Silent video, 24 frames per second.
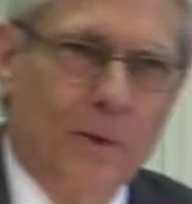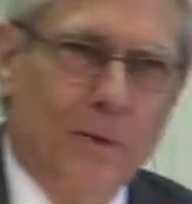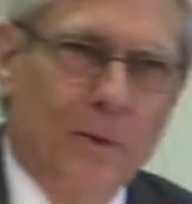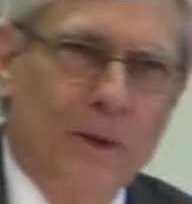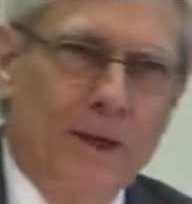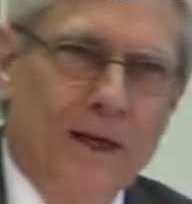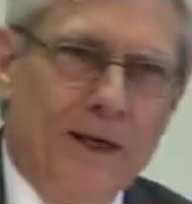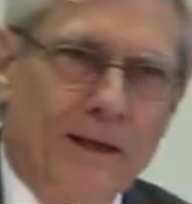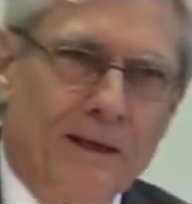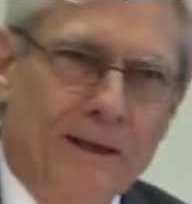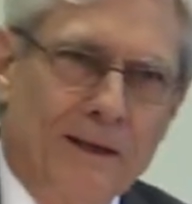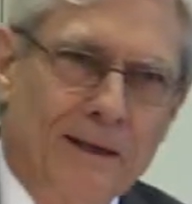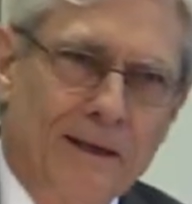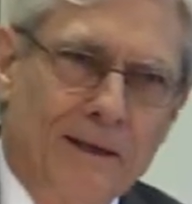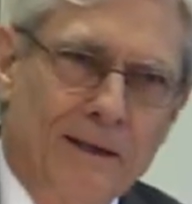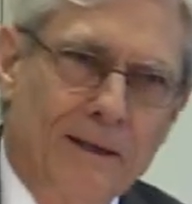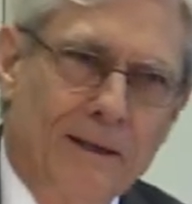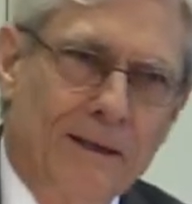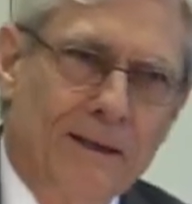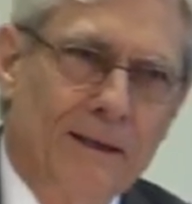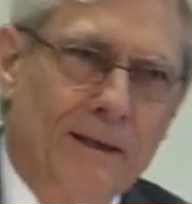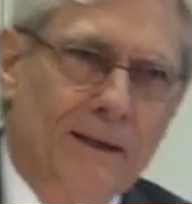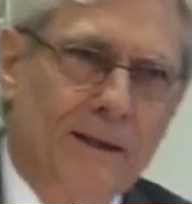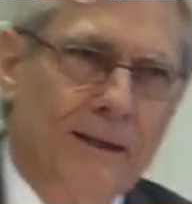Well,
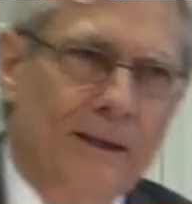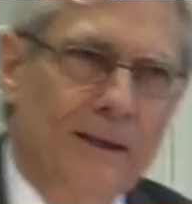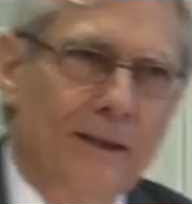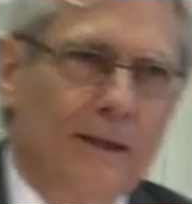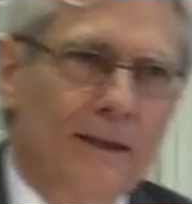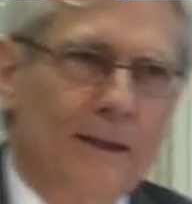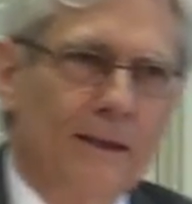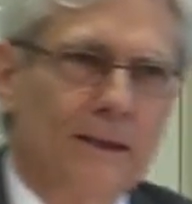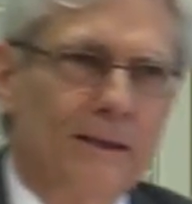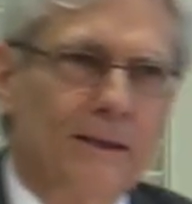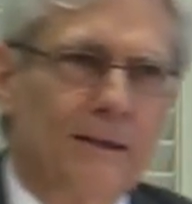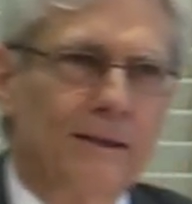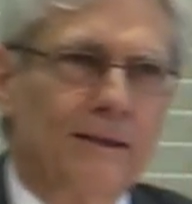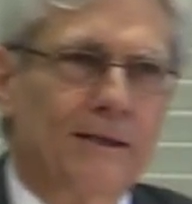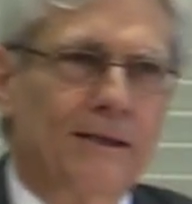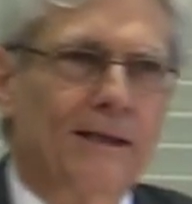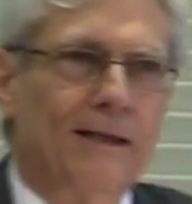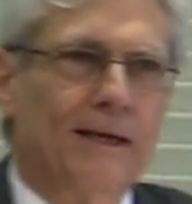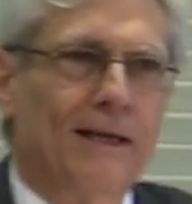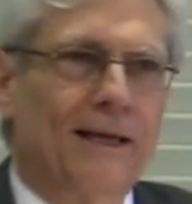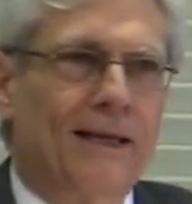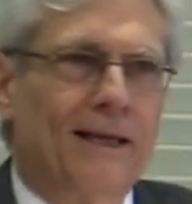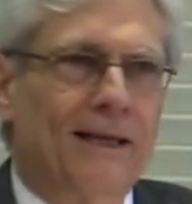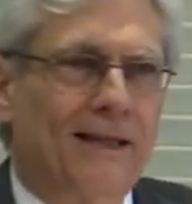
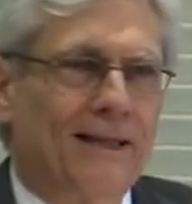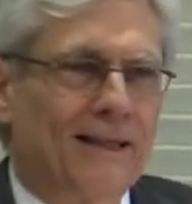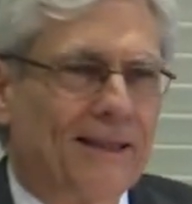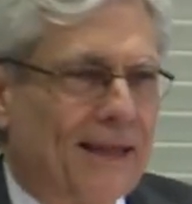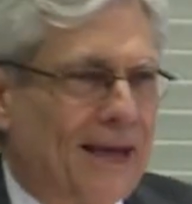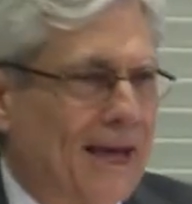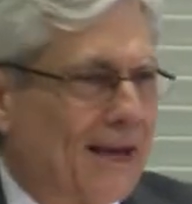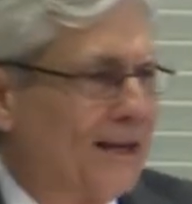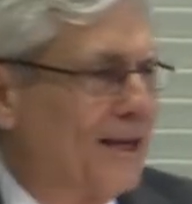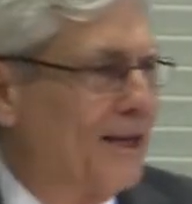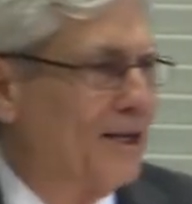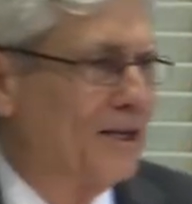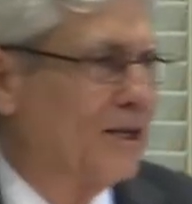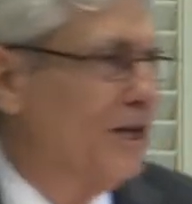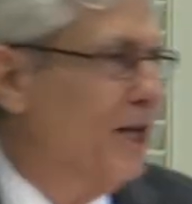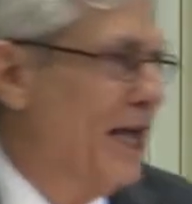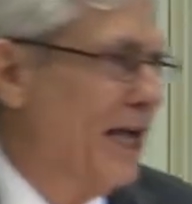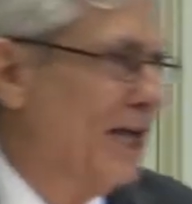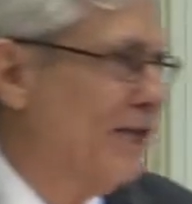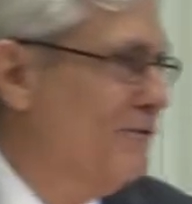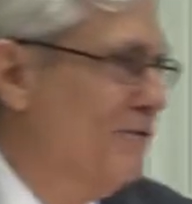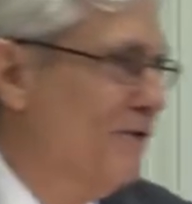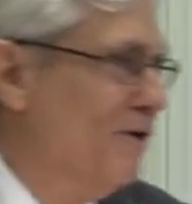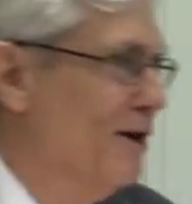that doesn't
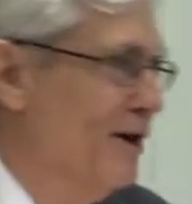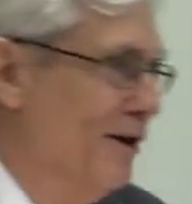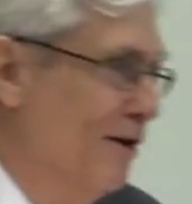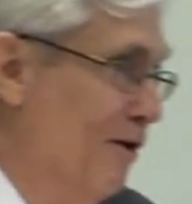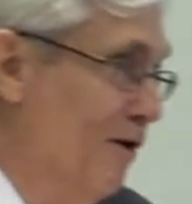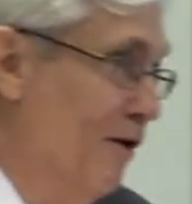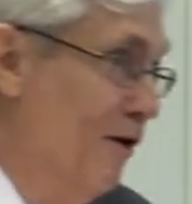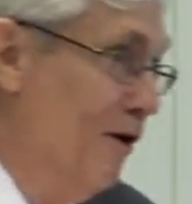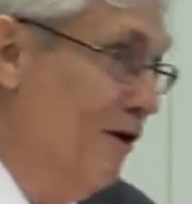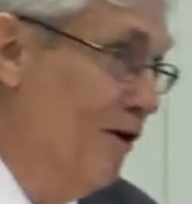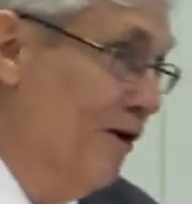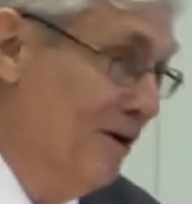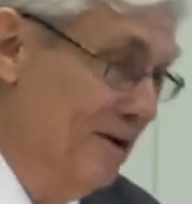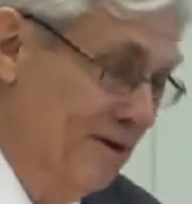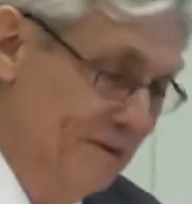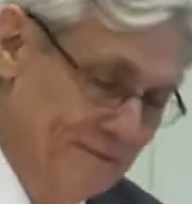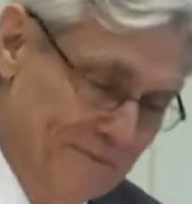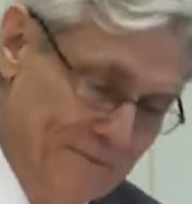last very long.